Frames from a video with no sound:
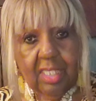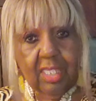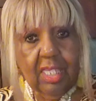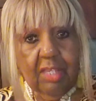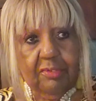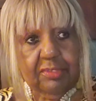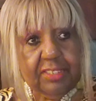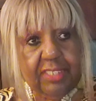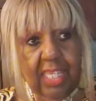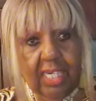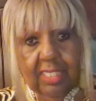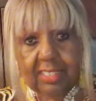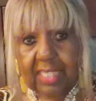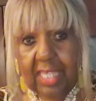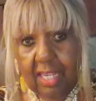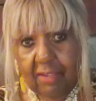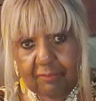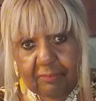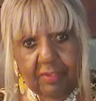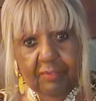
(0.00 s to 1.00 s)
If instead of
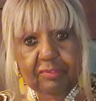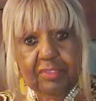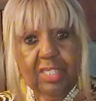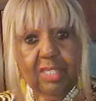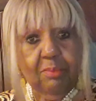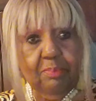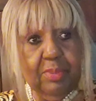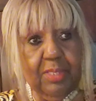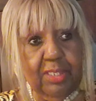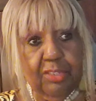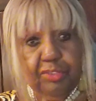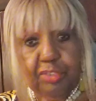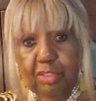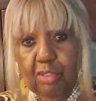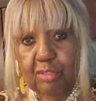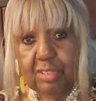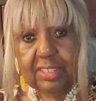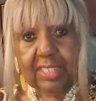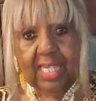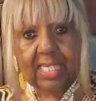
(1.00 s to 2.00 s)
taking 15 pills, you're
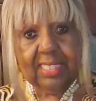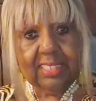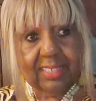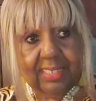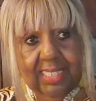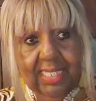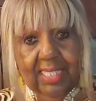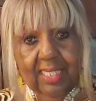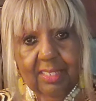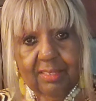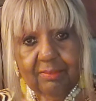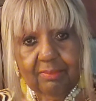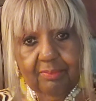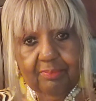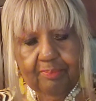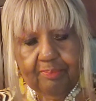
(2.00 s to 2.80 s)
only taking 10.